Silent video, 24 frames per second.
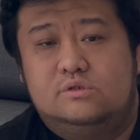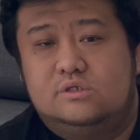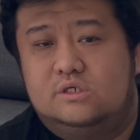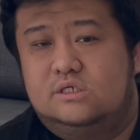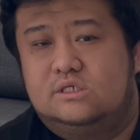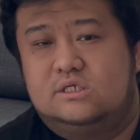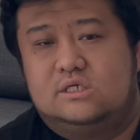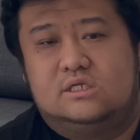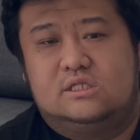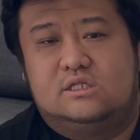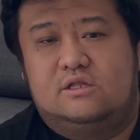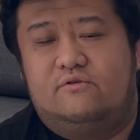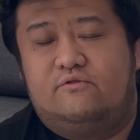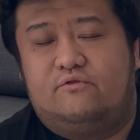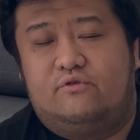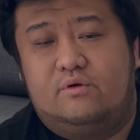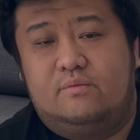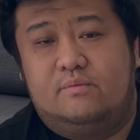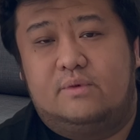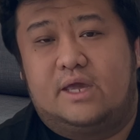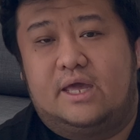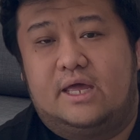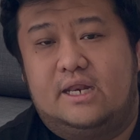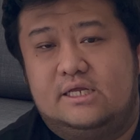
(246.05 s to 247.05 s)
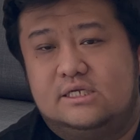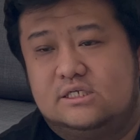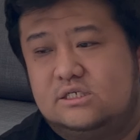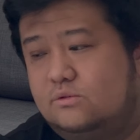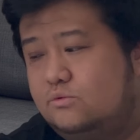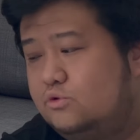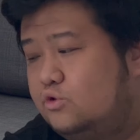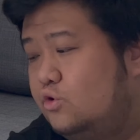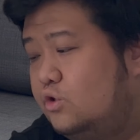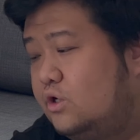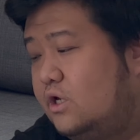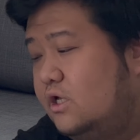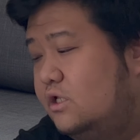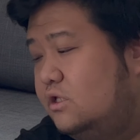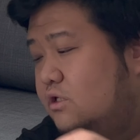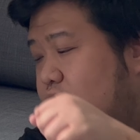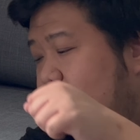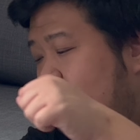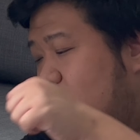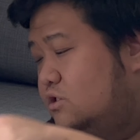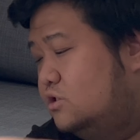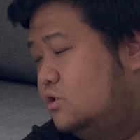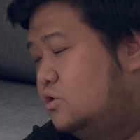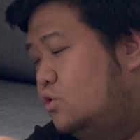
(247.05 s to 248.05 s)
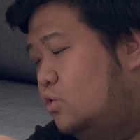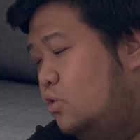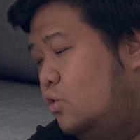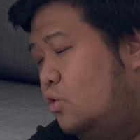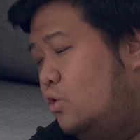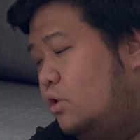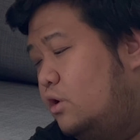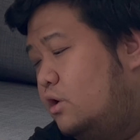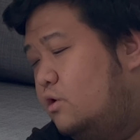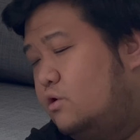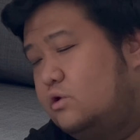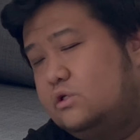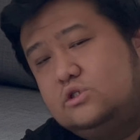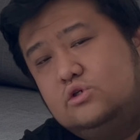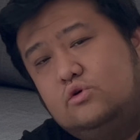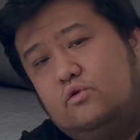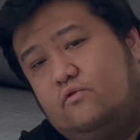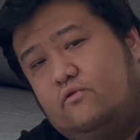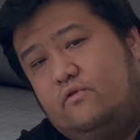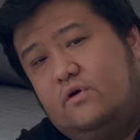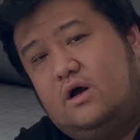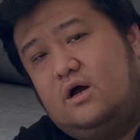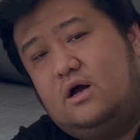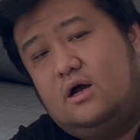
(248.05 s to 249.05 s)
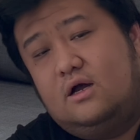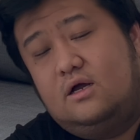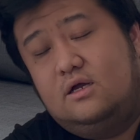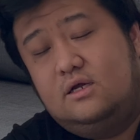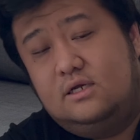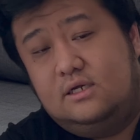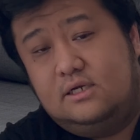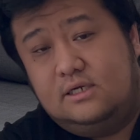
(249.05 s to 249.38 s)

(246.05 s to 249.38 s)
It's a different mechanism, so you can't just go on a sofa